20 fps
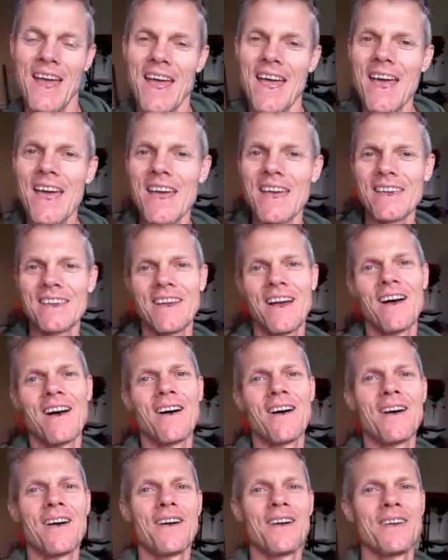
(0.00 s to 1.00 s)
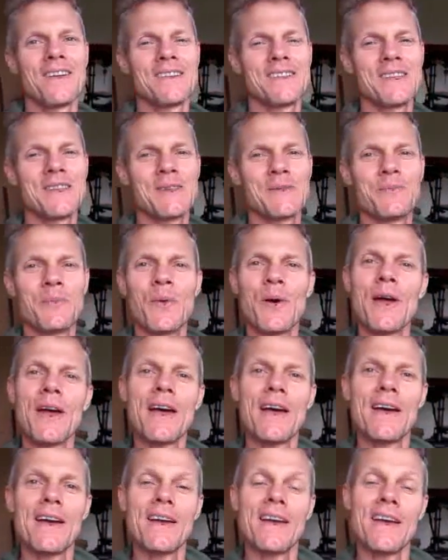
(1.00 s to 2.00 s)
Hey y'all, this is
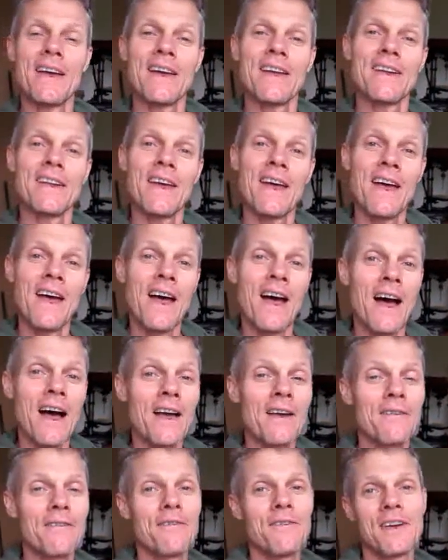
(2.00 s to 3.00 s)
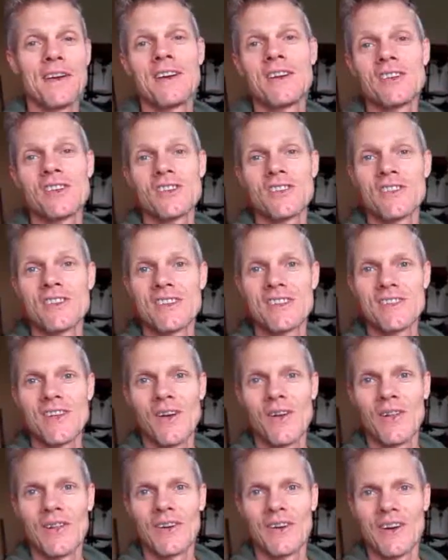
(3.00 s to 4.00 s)
Brett, and I finished the
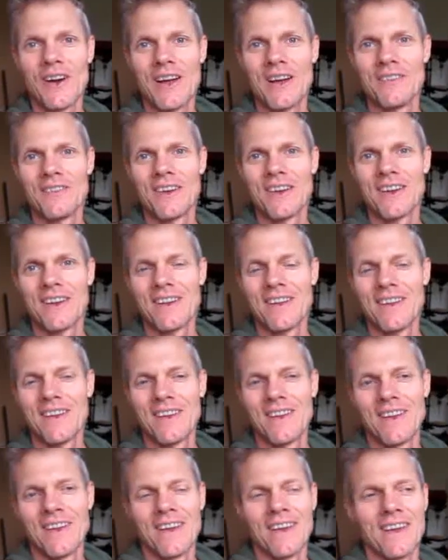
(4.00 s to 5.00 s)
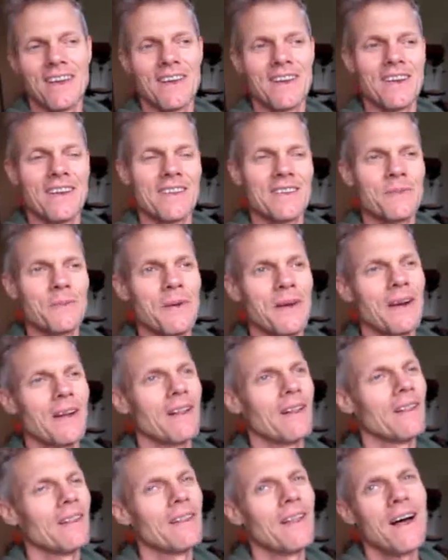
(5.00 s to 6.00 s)
solar oven. It's been
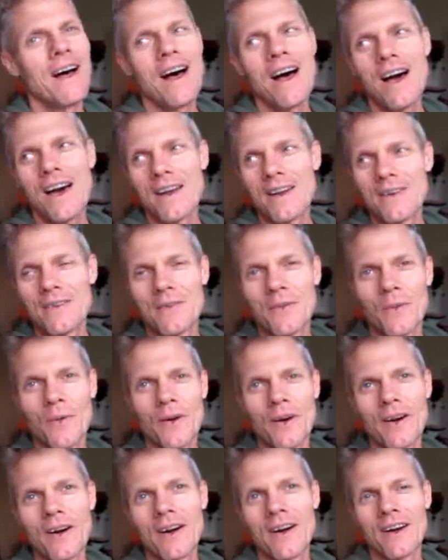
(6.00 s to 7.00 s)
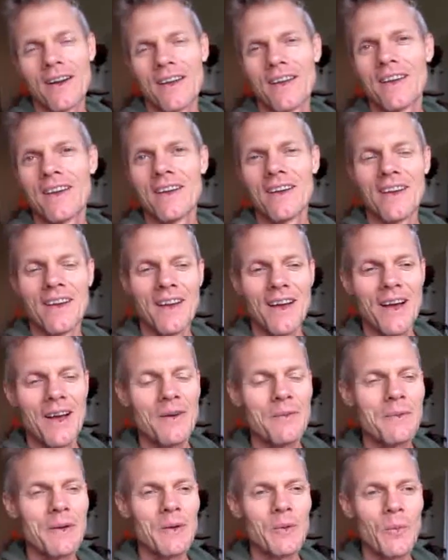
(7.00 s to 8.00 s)
a lot of work.
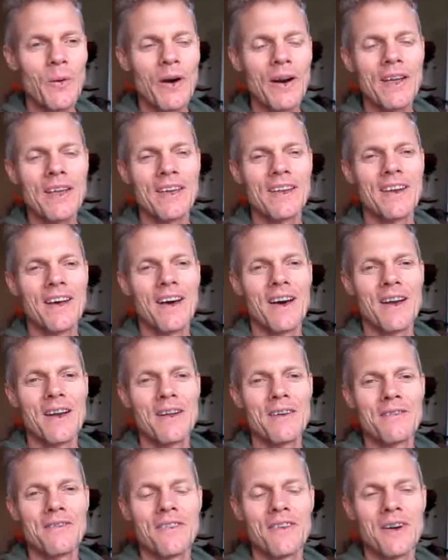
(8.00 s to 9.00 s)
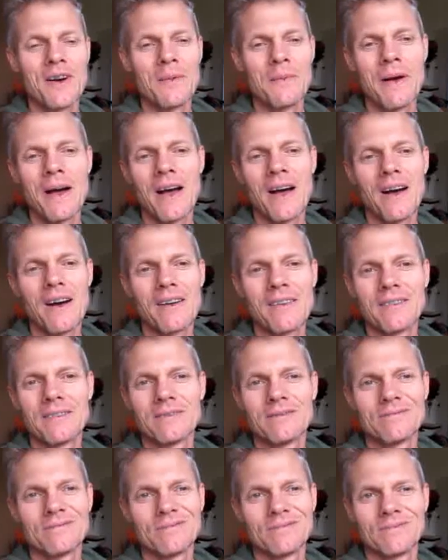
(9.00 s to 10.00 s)
I've been working on it for
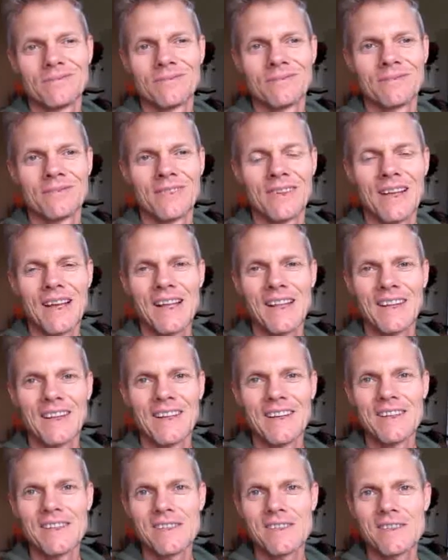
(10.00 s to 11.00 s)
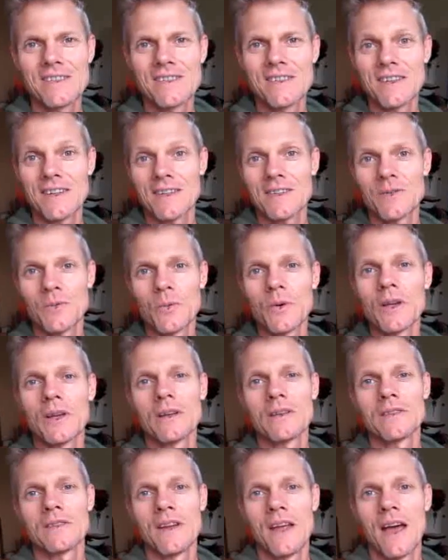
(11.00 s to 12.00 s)
about at least 6
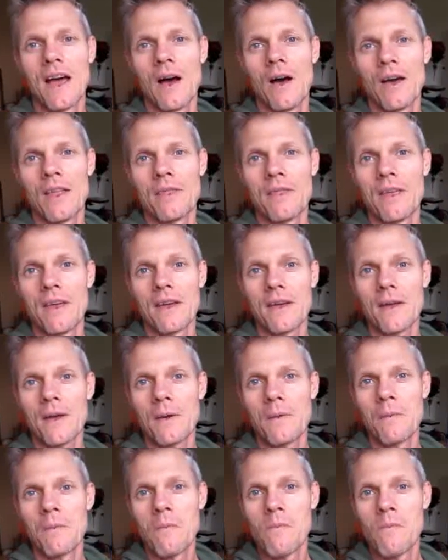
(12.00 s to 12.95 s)
weeks now, I think.